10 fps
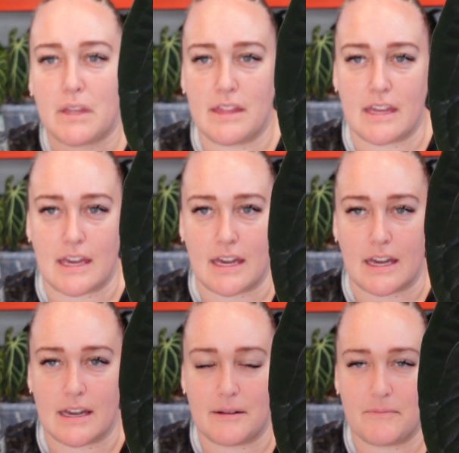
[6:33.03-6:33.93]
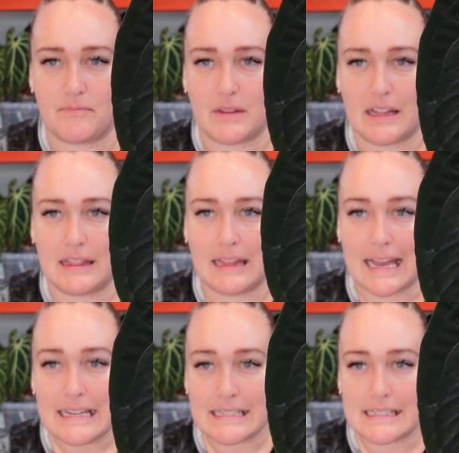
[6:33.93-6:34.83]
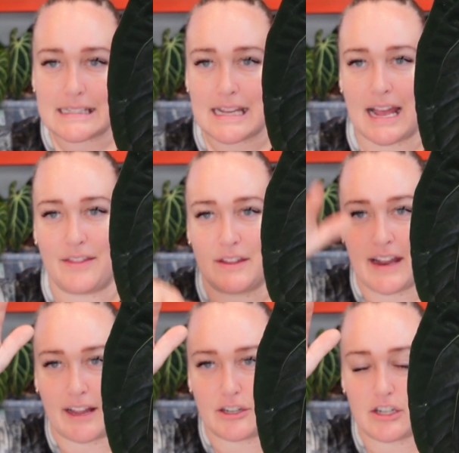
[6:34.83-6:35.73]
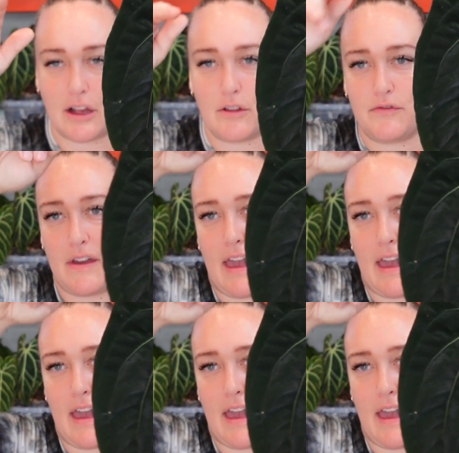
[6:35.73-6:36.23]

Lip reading: the lights and the next shelf,